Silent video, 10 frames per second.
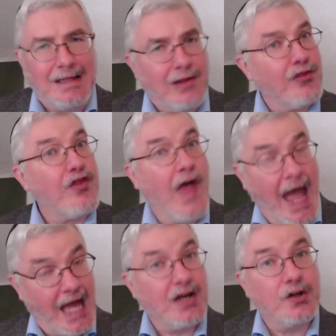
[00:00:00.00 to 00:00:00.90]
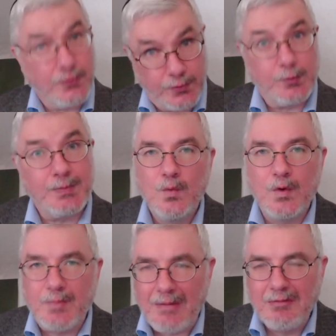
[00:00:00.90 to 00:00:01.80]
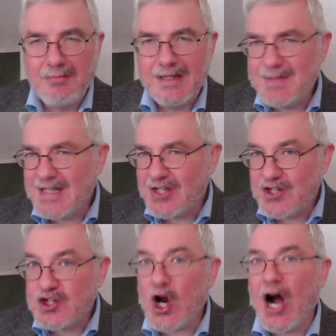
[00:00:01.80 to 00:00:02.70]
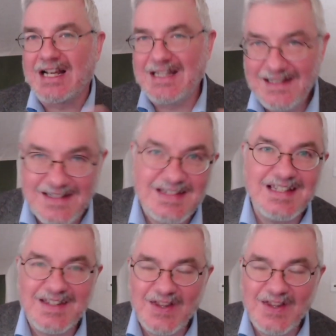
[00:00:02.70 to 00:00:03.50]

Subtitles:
that group would probably be shocked to see the